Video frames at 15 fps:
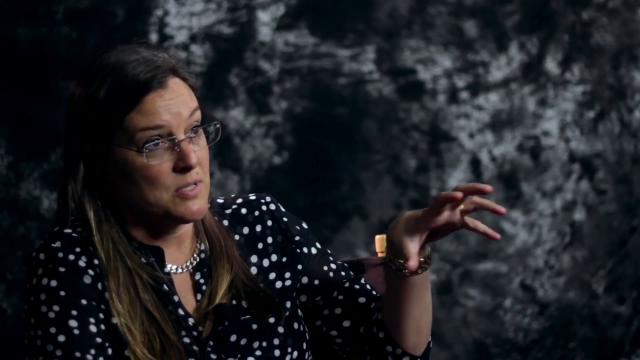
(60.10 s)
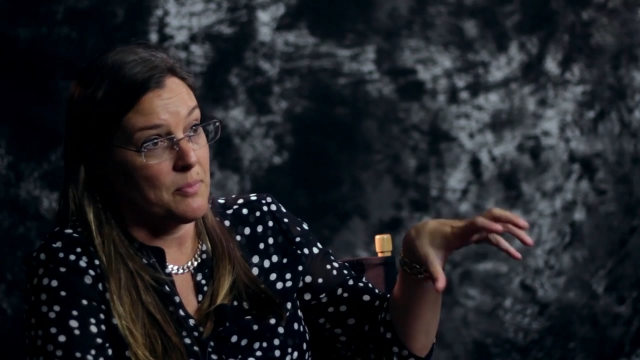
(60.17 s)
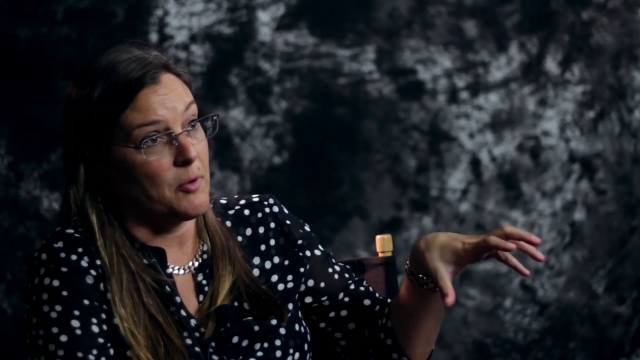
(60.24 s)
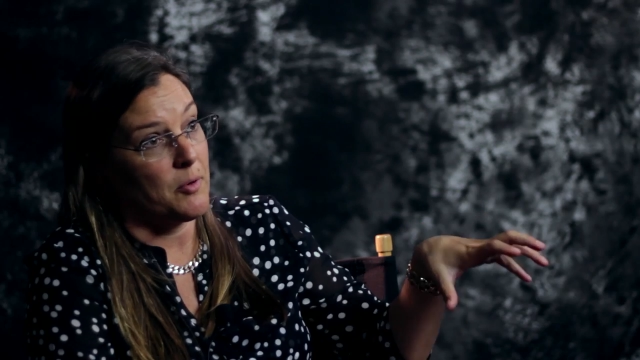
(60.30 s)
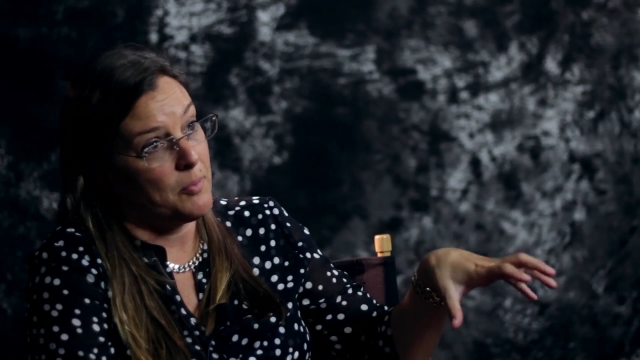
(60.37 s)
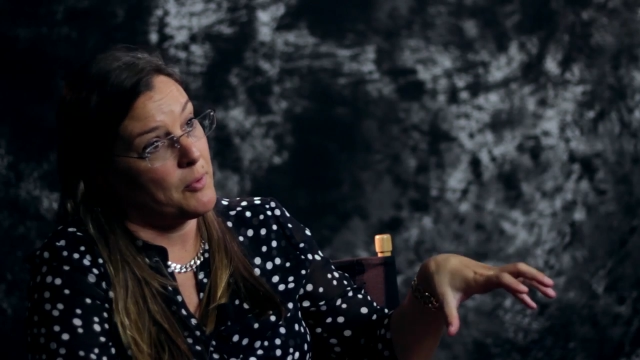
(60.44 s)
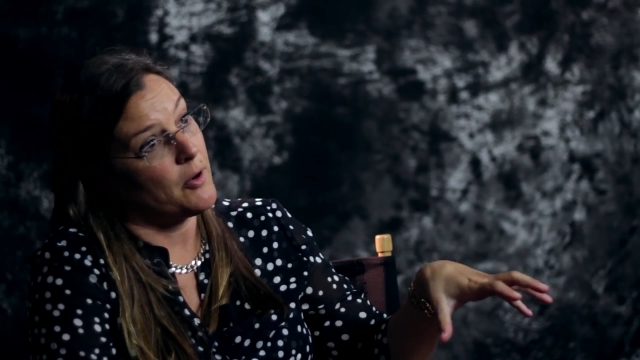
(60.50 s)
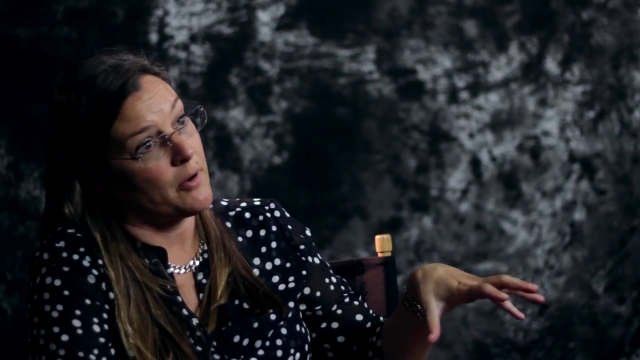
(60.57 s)

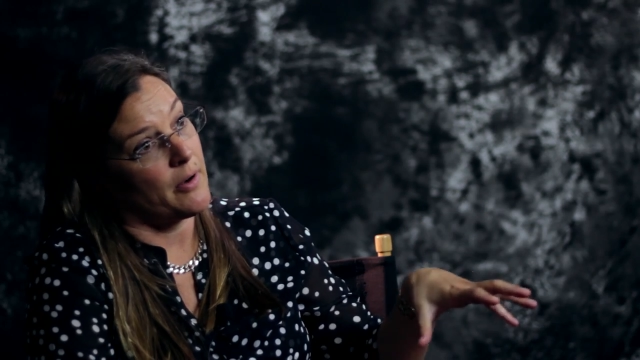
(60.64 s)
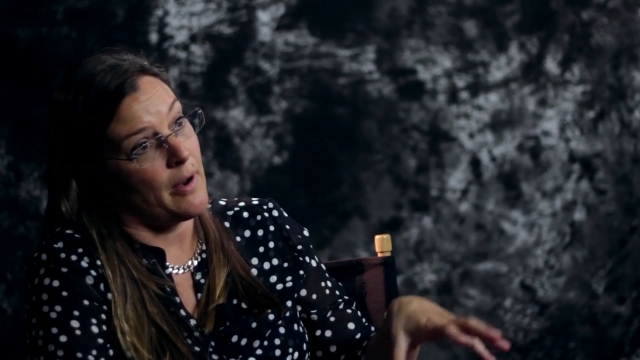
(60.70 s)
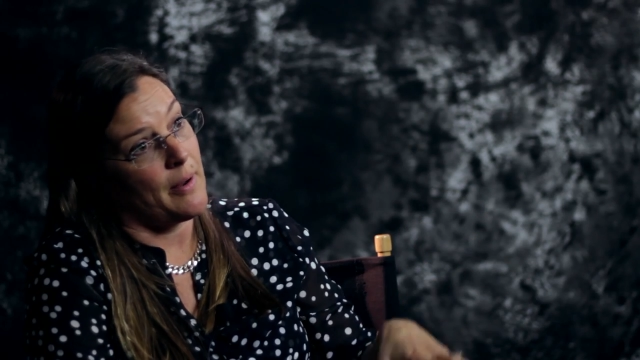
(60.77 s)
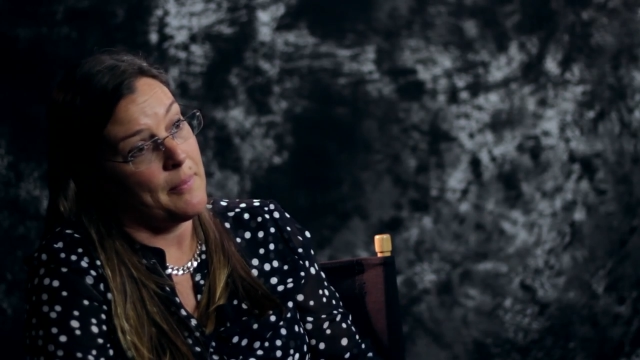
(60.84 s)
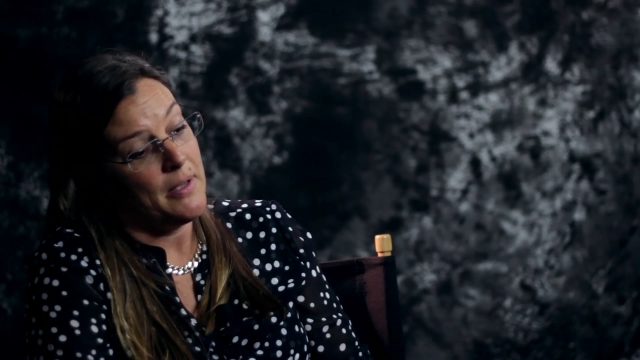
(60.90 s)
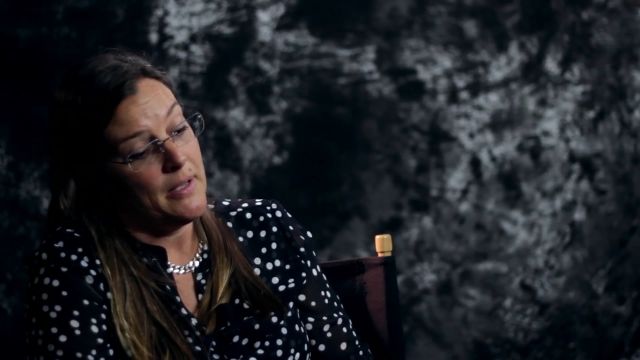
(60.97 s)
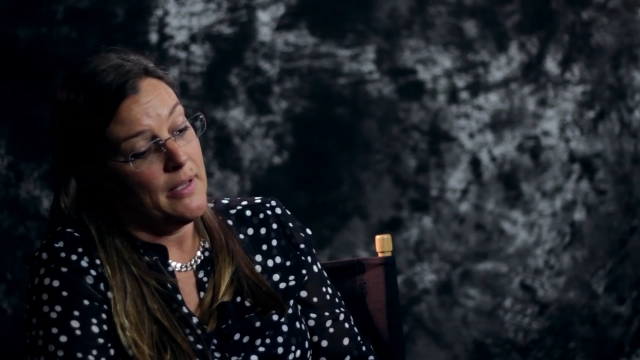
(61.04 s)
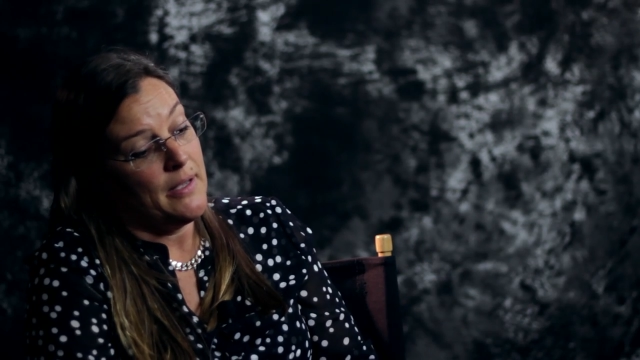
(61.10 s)
similar
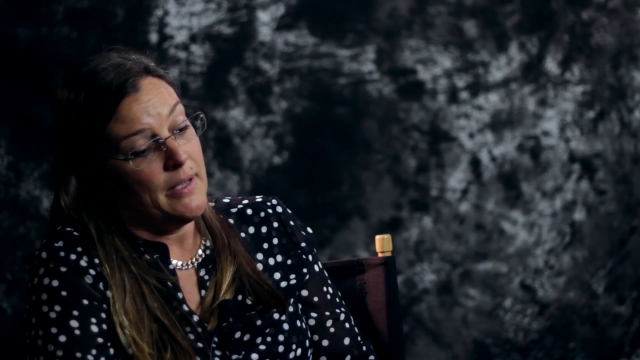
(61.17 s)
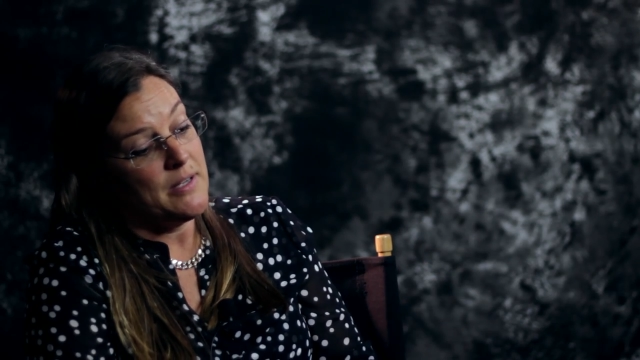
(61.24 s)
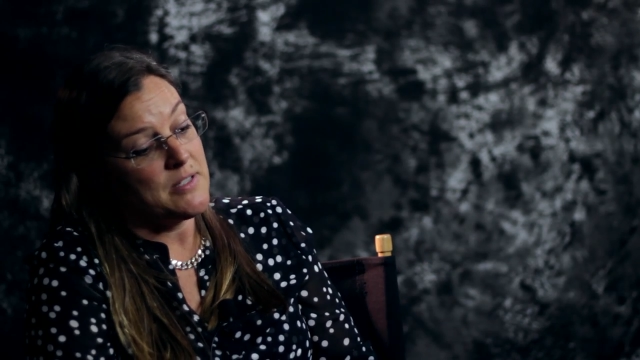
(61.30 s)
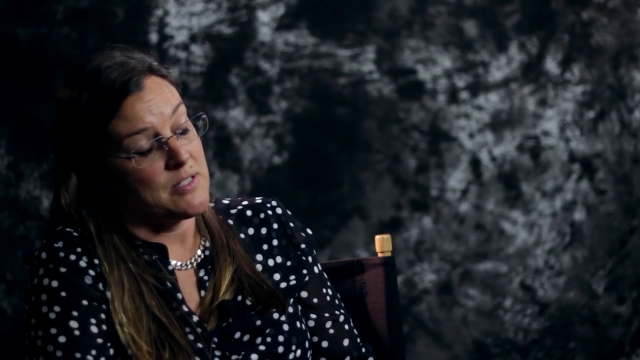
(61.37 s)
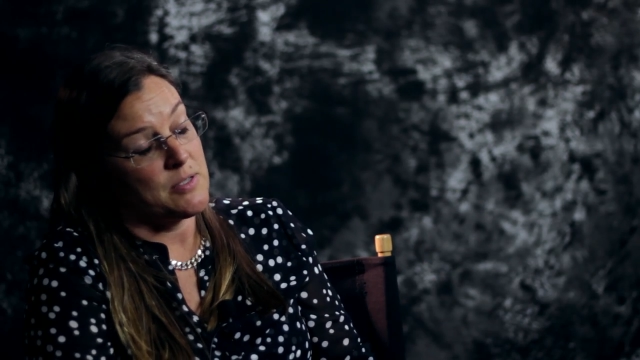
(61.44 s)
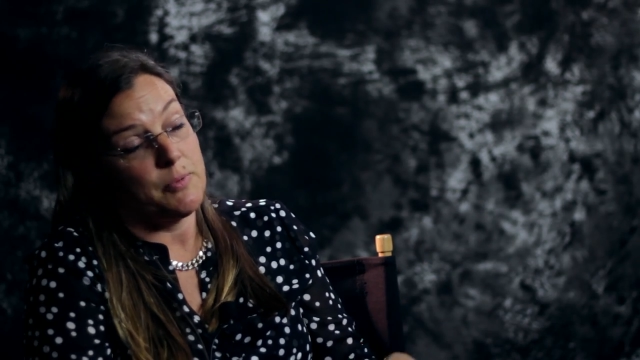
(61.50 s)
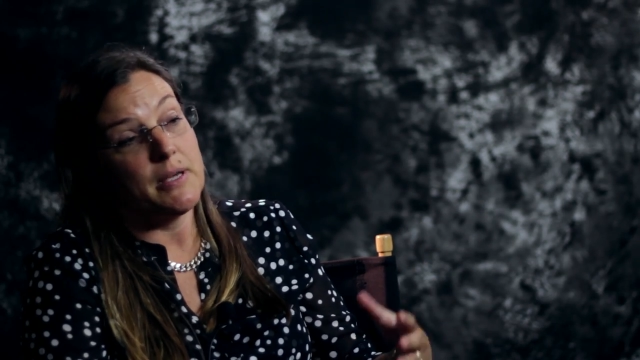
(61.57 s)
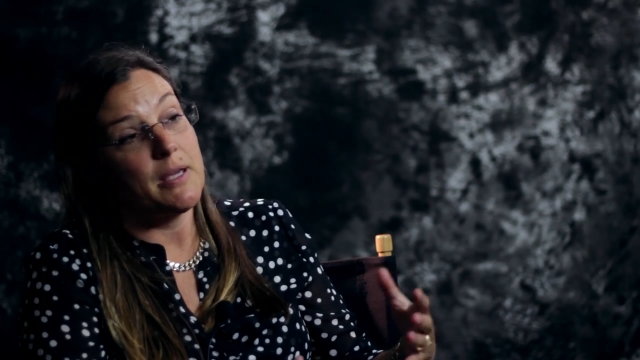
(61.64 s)
program,
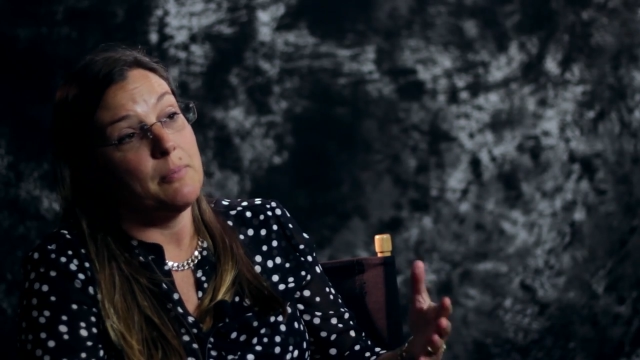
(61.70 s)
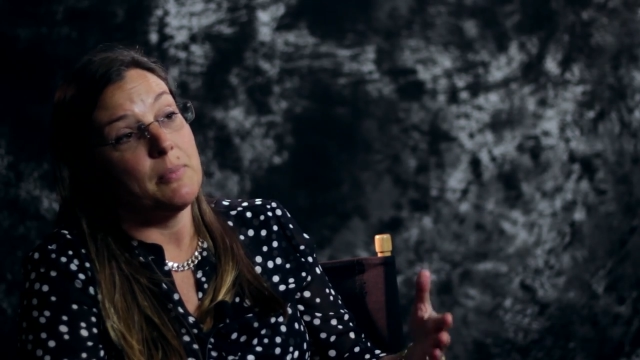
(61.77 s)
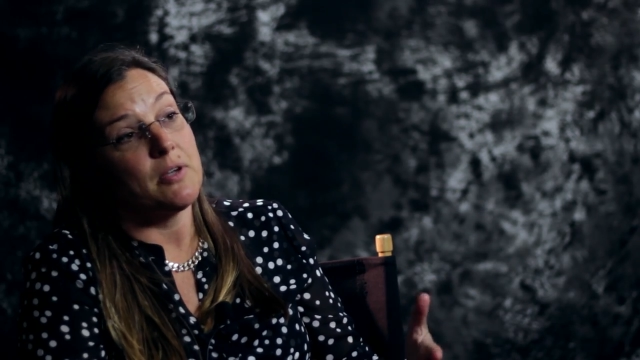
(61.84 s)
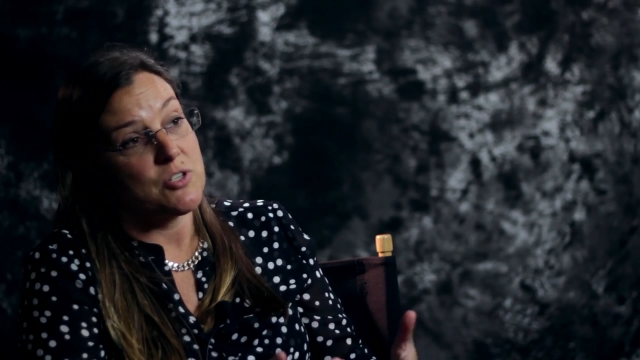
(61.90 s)
is that we can